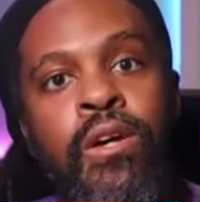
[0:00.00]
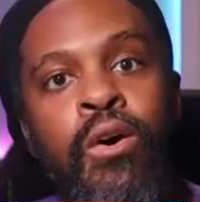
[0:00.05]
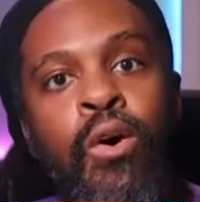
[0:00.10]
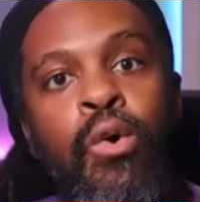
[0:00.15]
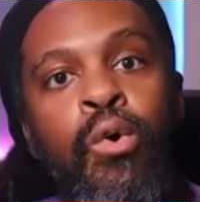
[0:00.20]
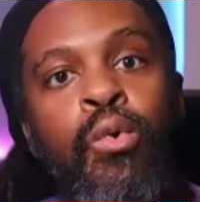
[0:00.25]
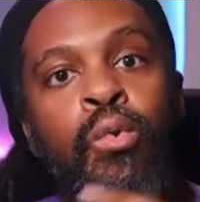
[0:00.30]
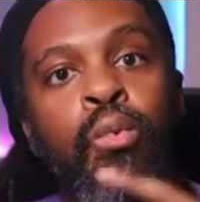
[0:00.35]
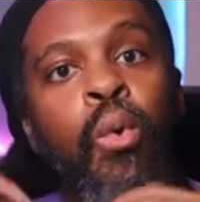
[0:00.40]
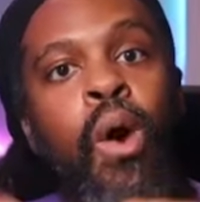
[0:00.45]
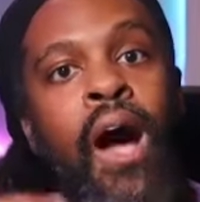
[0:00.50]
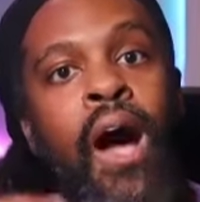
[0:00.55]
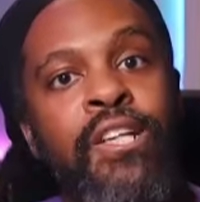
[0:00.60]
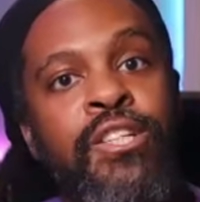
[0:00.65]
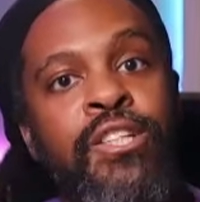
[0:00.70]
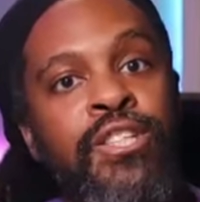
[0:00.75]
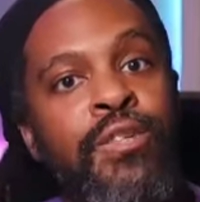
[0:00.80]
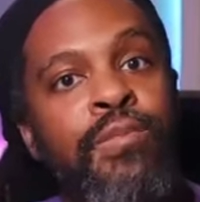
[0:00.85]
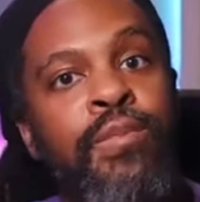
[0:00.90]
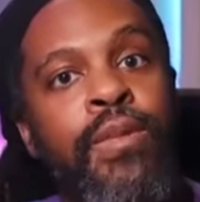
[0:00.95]
who
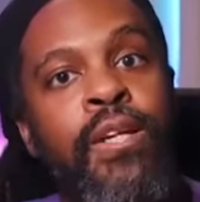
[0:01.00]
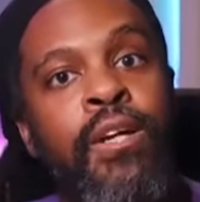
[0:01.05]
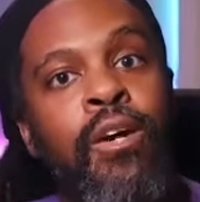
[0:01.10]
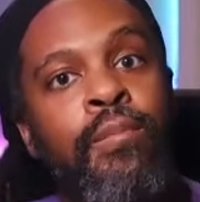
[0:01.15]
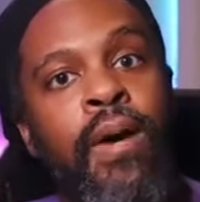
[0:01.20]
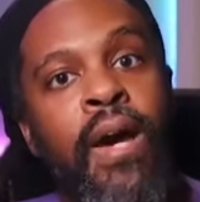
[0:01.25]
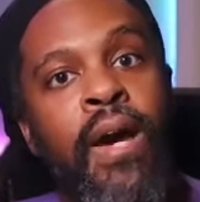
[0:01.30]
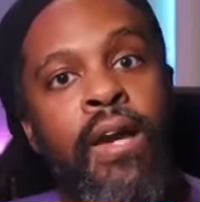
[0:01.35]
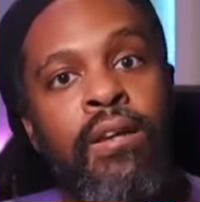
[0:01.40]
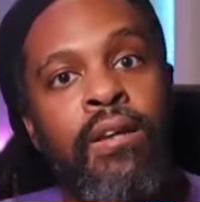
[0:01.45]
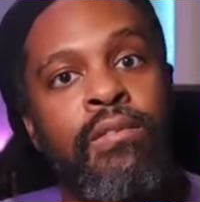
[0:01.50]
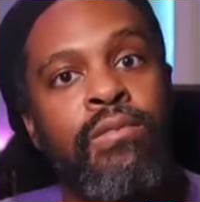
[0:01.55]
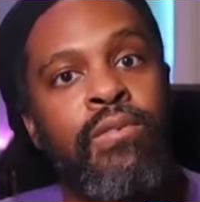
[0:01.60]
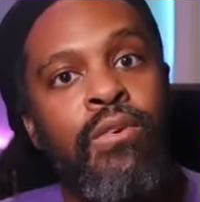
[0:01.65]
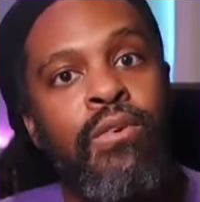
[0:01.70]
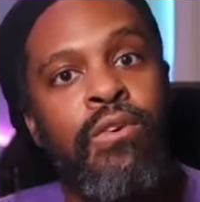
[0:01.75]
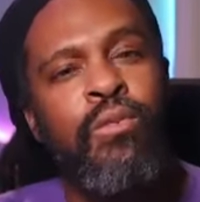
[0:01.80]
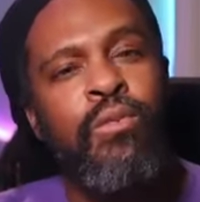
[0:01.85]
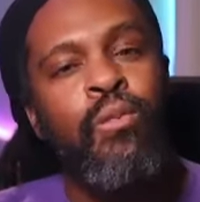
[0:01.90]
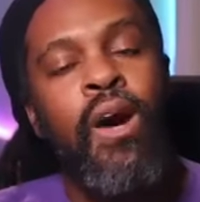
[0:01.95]
watched me go back and
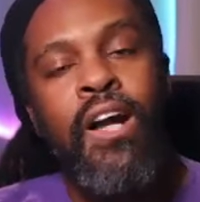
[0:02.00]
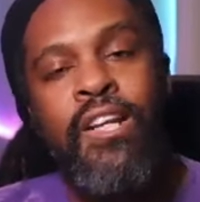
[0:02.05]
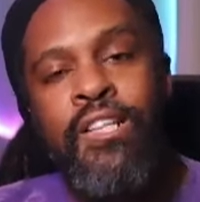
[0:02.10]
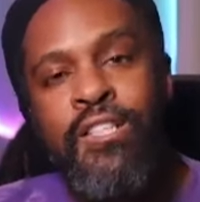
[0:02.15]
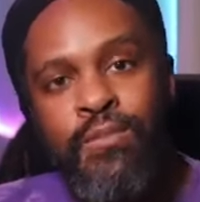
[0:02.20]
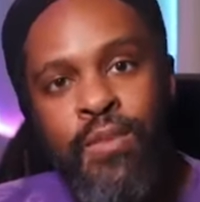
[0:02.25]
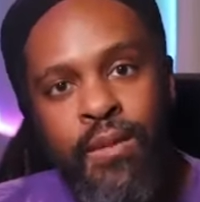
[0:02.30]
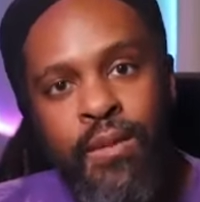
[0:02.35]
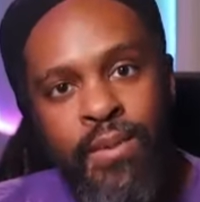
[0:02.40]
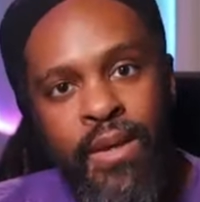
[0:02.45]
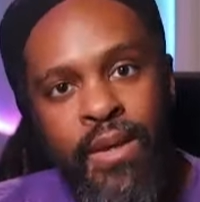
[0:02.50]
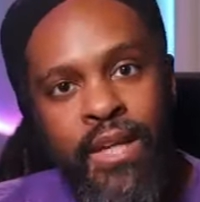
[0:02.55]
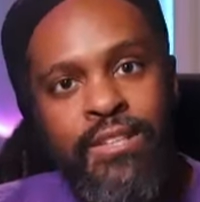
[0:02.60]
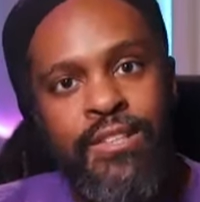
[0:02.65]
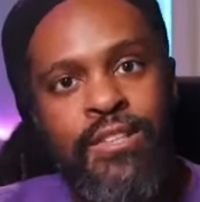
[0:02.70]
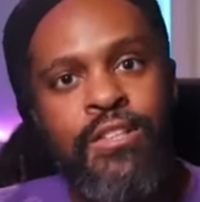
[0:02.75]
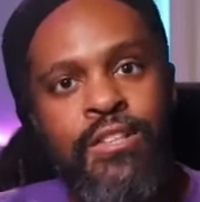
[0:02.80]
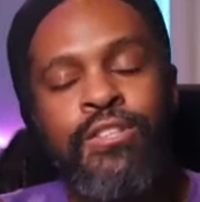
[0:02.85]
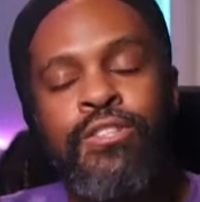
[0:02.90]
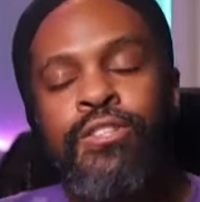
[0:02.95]
forth, watched my
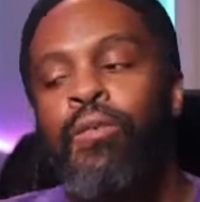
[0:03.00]
patience,